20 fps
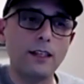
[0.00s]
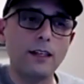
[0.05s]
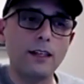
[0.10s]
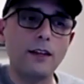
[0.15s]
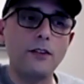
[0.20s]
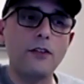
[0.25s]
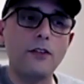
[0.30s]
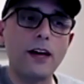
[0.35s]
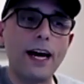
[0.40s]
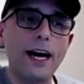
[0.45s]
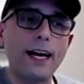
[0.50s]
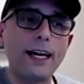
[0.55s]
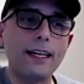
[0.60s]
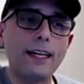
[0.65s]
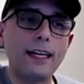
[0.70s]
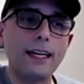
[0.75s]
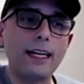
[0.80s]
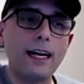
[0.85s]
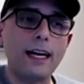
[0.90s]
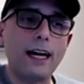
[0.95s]
that
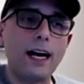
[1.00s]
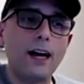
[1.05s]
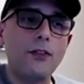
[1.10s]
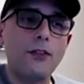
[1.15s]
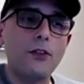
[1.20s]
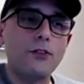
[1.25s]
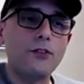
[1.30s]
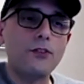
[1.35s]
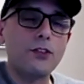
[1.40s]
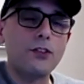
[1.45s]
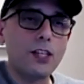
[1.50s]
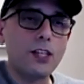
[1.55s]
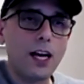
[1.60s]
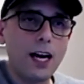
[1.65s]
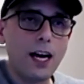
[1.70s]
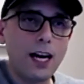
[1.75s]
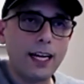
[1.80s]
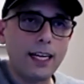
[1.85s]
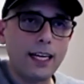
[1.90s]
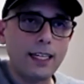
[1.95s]
on the
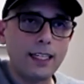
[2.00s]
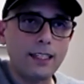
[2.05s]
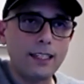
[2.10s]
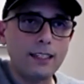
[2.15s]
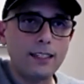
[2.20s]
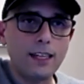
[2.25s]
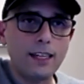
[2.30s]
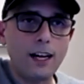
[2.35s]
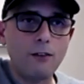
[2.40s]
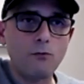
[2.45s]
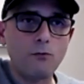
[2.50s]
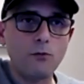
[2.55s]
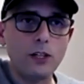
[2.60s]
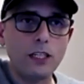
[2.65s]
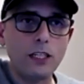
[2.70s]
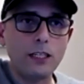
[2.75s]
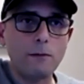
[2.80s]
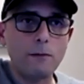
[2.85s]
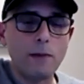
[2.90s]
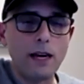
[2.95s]
side is not
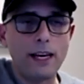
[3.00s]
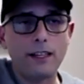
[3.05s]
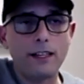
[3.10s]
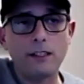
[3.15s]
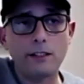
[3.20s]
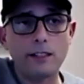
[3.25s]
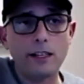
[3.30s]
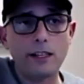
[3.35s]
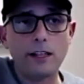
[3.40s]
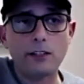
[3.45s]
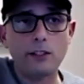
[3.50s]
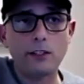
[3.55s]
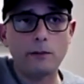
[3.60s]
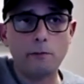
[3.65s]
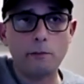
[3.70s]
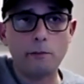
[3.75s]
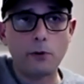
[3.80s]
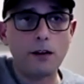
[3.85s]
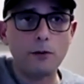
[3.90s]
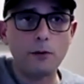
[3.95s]
really making it's actually
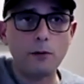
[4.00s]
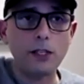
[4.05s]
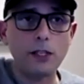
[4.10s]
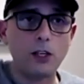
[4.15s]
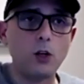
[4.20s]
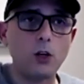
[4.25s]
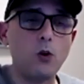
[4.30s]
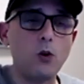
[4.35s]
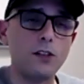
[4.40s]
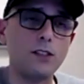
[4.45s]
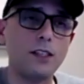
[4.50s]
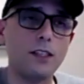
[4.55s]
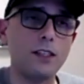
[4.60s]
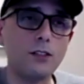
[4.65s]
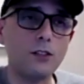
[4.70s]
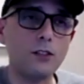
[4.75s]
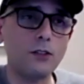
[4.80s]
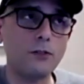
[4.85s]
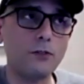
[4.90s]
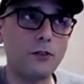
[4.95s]
probably a cost
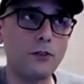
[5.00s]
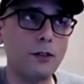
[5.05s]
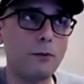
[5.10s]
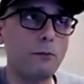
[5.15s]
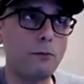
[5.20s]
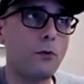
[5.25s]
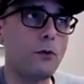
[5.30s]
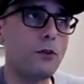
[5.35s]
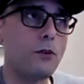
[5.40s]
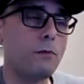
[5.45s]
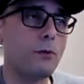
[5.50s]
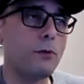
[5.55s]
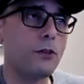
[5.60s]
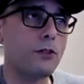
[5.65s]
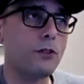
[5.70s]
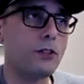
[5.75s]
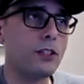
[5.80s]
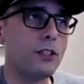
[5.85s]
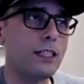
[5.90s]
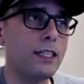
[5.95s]
center for them
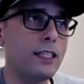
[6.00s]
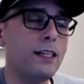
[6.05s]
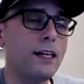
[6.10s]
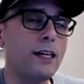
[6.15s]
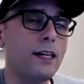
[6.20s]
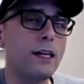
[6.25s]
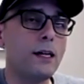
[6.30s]
personally